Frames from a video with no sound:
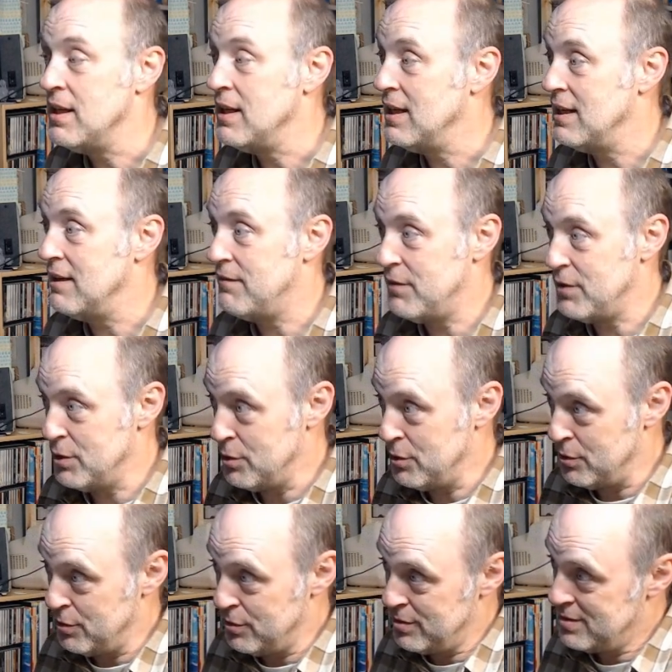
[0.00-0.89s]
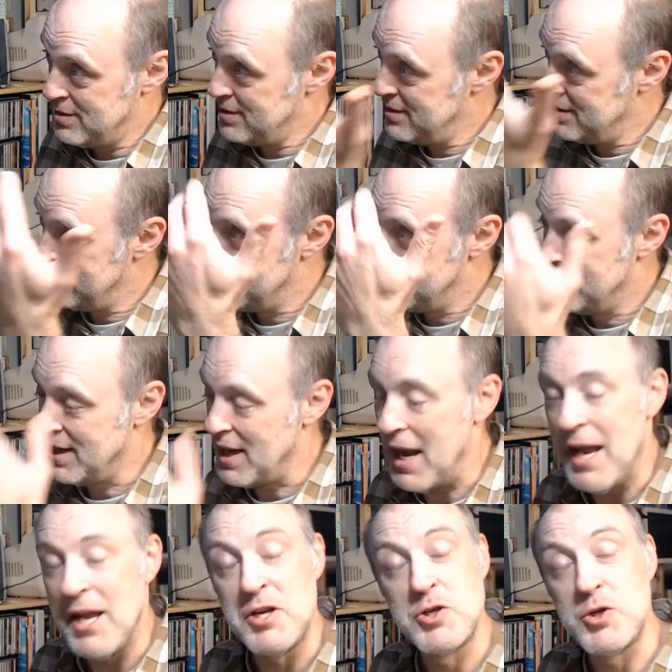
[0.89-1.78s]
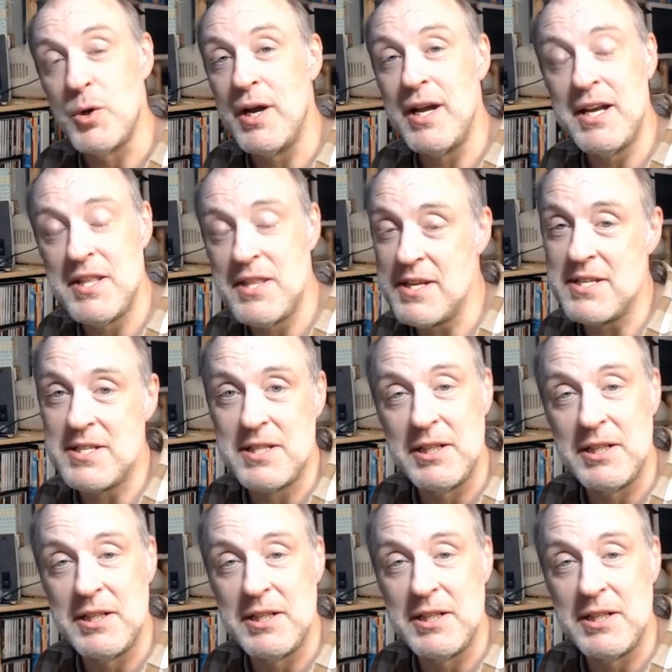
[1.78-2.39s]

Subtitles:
If you enjoyed this